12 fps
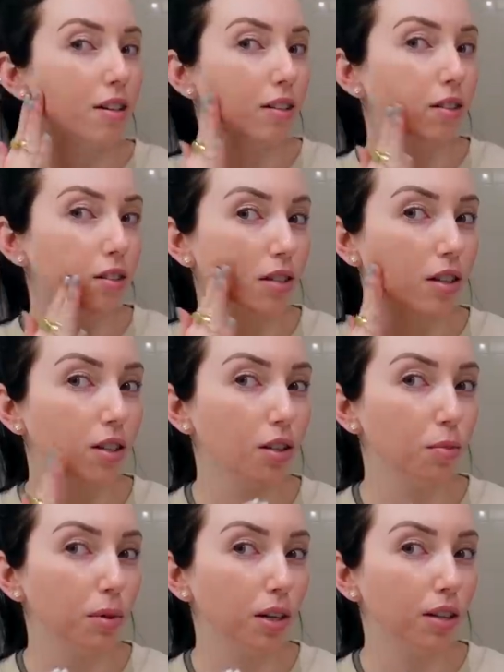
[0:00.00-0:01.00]
Kind of looks like I
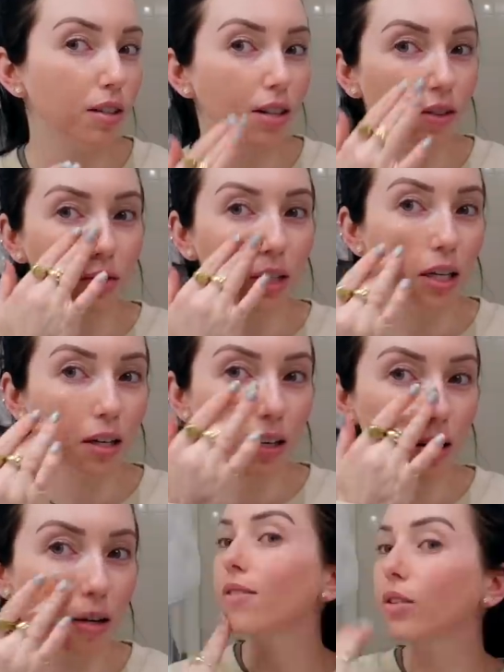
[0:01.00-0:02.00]
just put on self tanner.
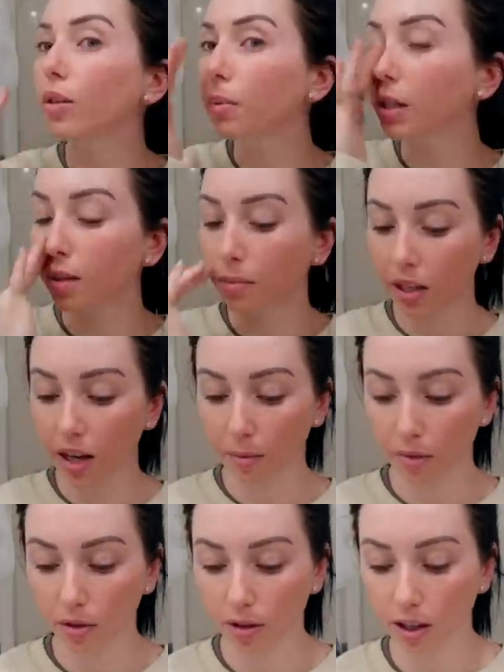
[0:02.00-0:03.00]
I haven't really picked up the
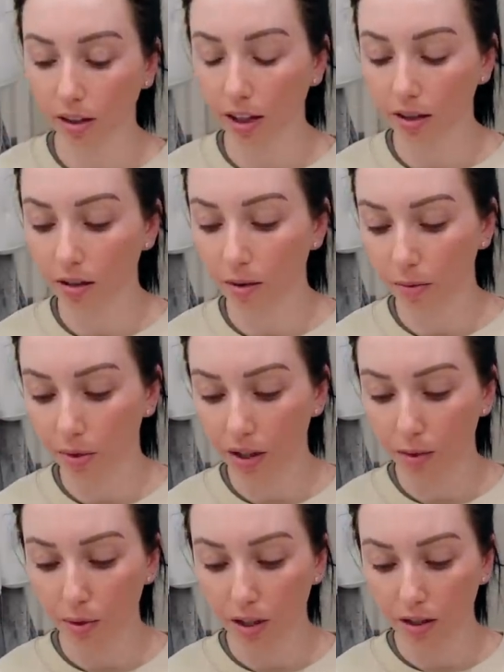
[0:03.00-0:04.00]
camera a whole lot the last couple
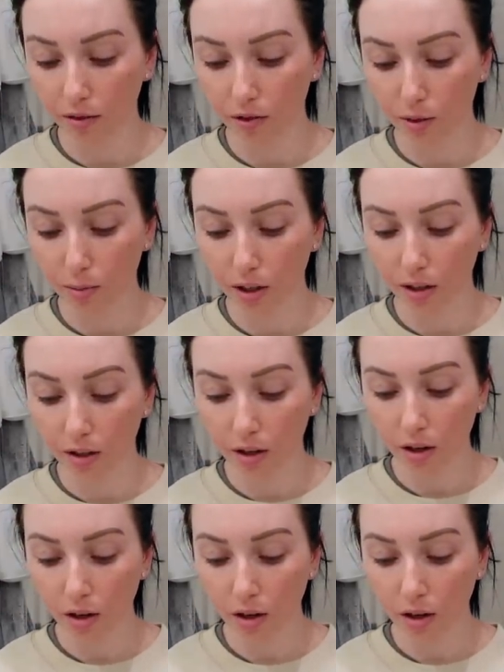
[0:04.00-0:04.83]
weeks because I've just been